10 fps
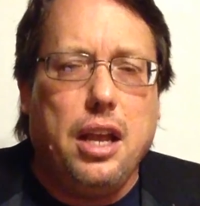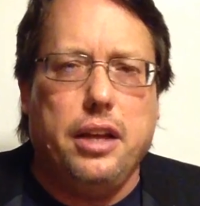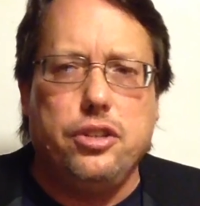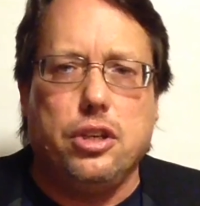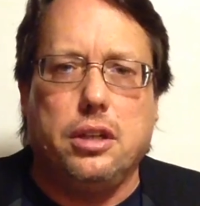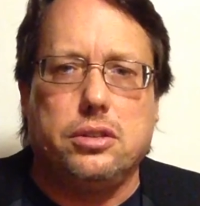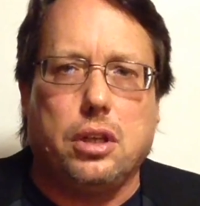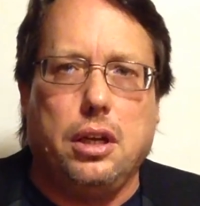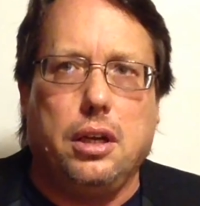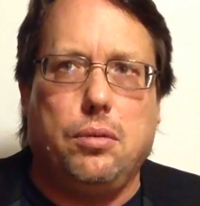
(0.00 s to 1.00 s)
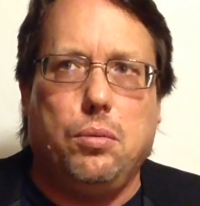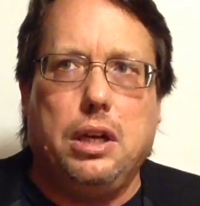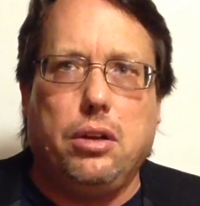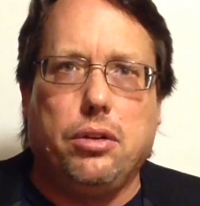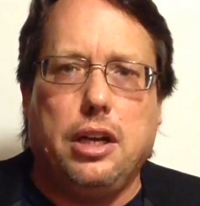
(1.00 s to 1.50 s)
And John's like,
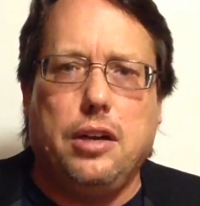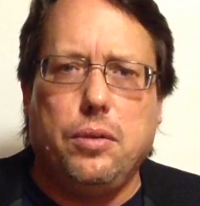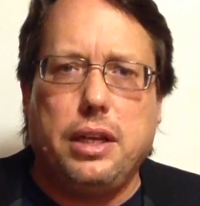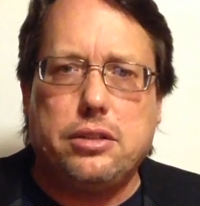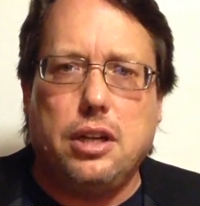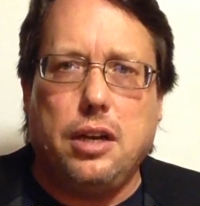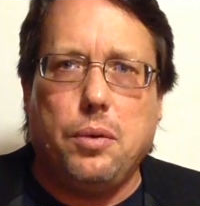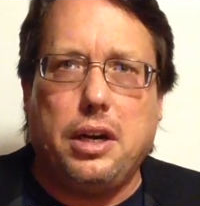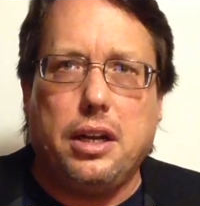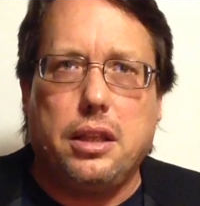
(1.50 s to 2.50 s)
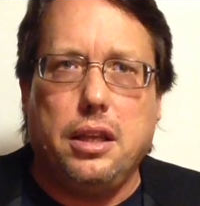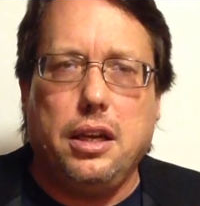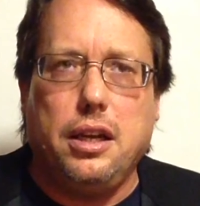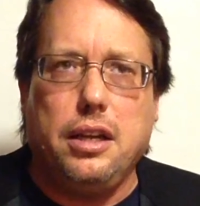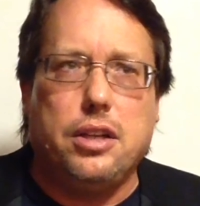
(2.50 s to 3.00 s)
well, no, that's not what I
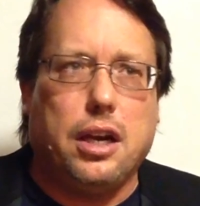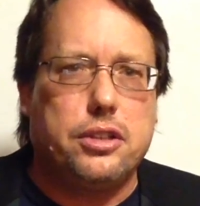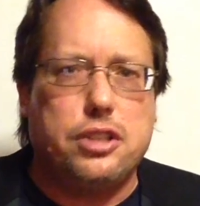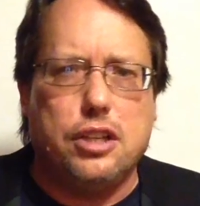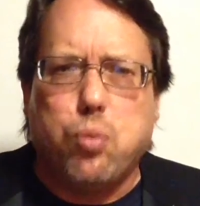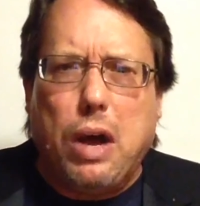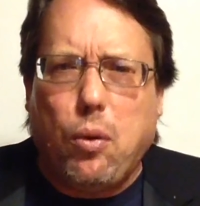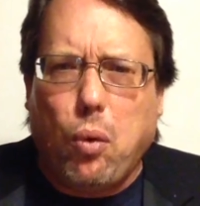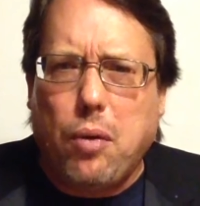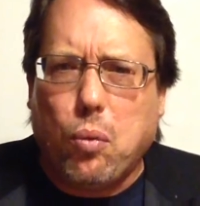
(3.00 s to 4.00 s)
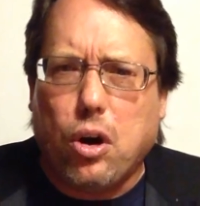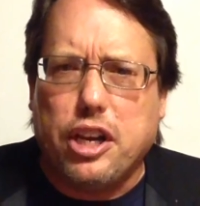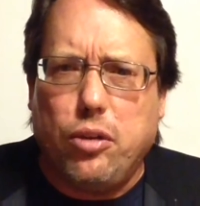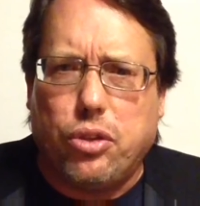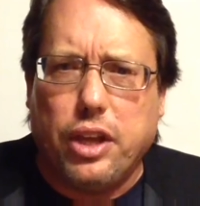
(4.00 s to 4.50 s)
think. And Doc says, well, what were
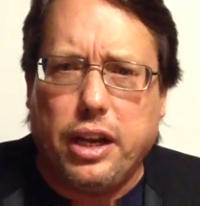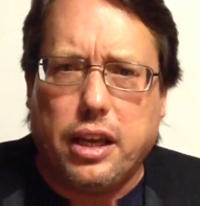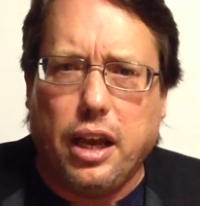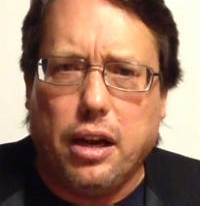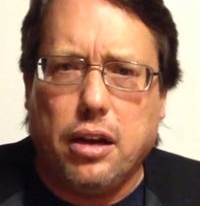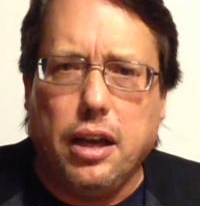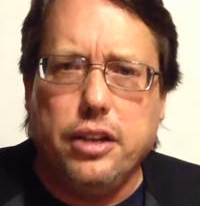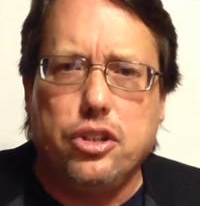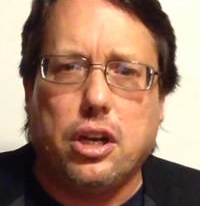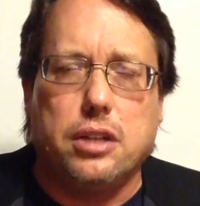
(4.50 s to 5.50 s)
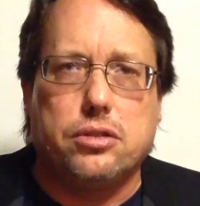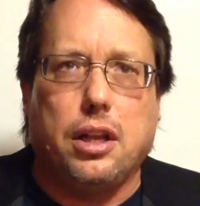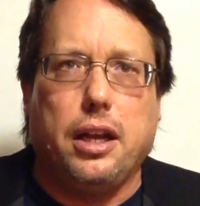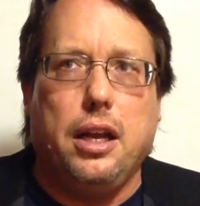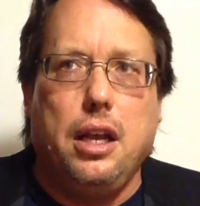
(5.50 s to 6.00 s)
you thinking? And John's
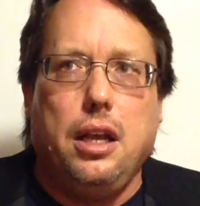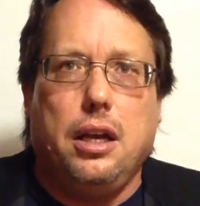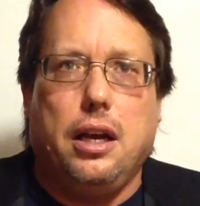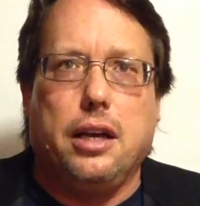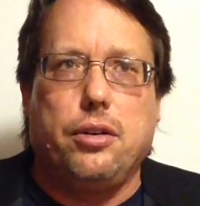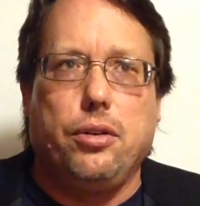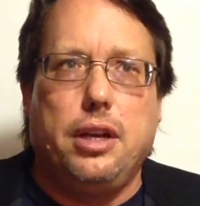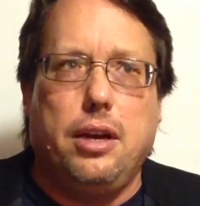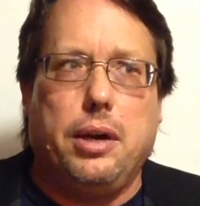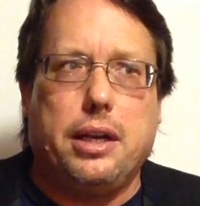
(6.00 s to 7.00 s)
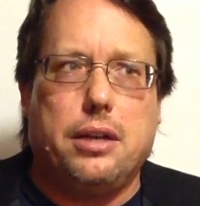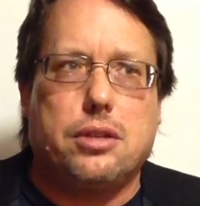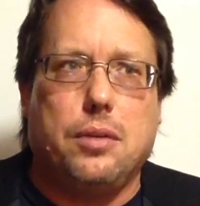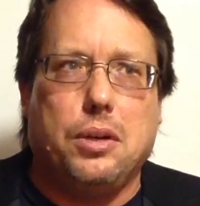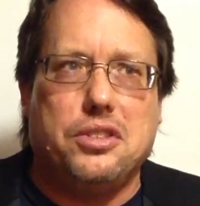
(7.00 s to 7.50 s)
like, I don't know. I
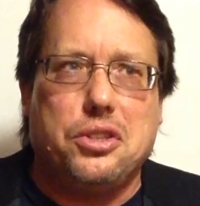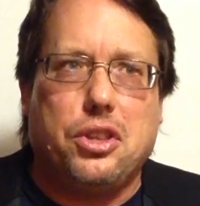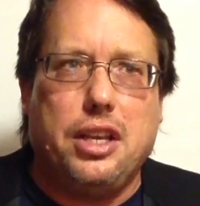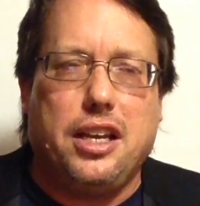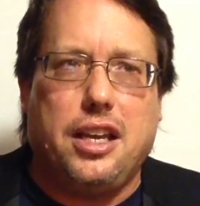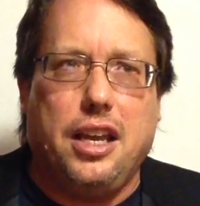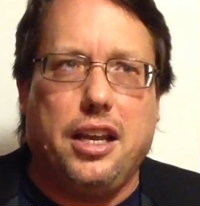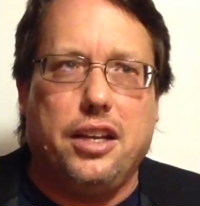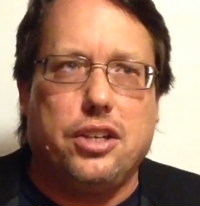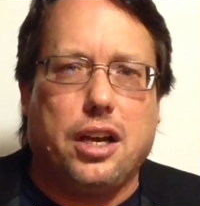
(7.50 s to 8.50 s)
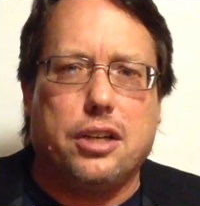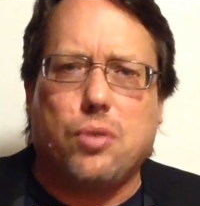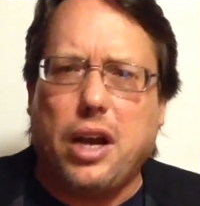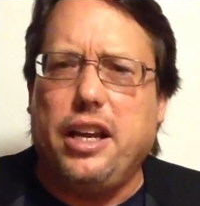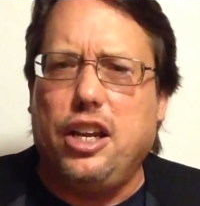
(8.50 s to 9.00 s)
guess I wasn't thinking. And Doc's
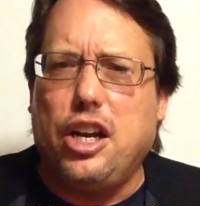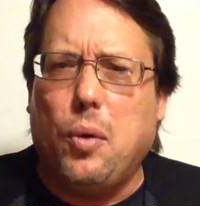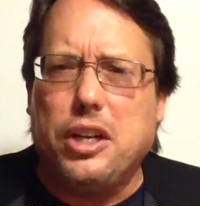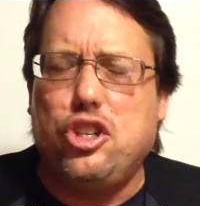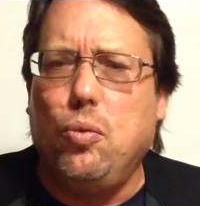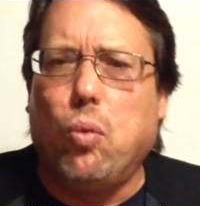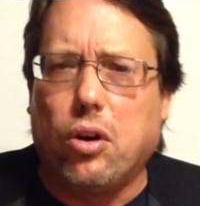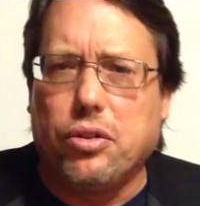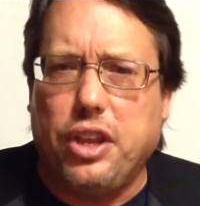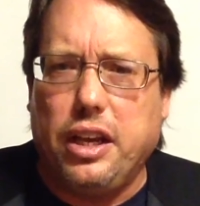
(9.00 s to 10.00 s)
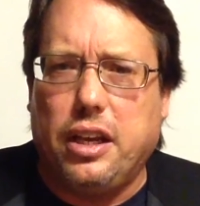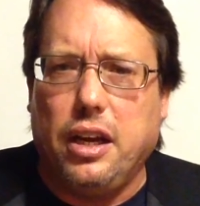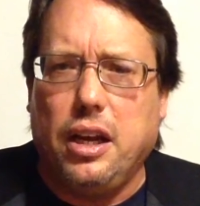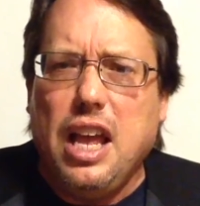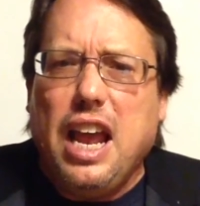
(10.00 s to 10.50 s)
right. You know what? You weren't
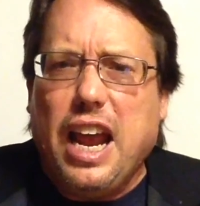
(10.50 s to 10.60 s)
thinking.